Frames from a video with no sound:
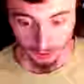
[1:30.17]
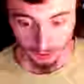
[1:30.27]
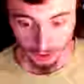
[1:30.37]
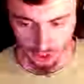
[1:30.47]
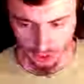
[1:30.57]

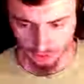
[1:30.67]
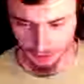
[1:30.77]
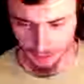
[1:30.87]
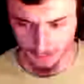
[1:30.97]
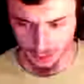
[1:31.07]
Shot a flare up
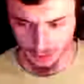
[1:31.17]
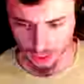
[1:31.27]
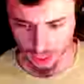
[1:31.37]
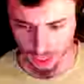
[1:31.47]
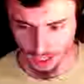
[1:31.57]
in the
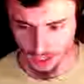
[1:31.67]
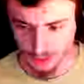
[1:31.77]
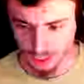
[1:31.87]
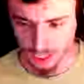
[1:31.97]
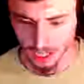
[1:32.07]
sky. There's a
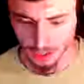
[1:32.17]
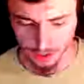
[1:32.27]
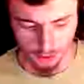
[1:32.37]
castle.